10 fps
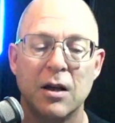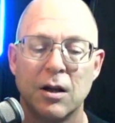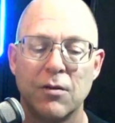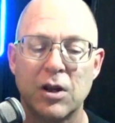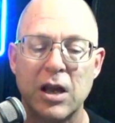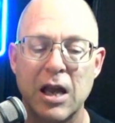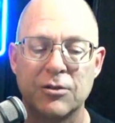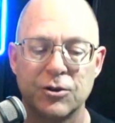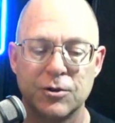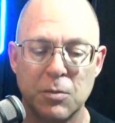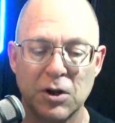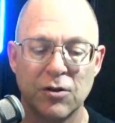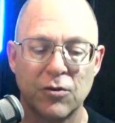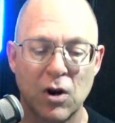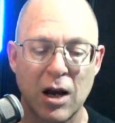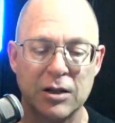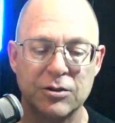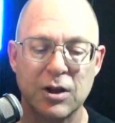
of the Kansas Bill of Rights